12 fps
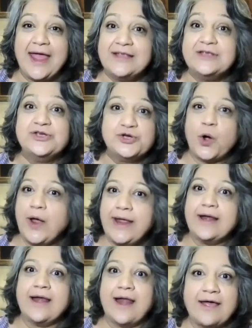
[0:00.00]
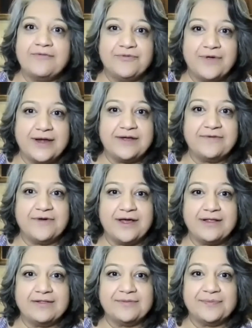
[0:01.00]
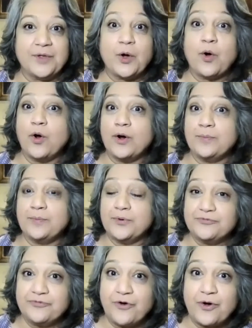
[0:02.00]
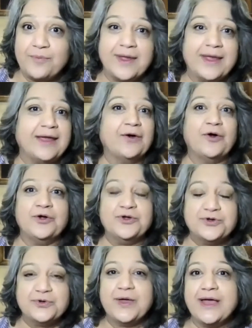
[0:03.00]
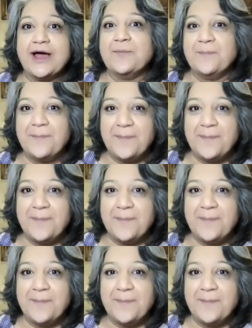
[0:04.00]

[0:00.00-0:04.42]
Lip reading: enjoying life very well or performing or doing our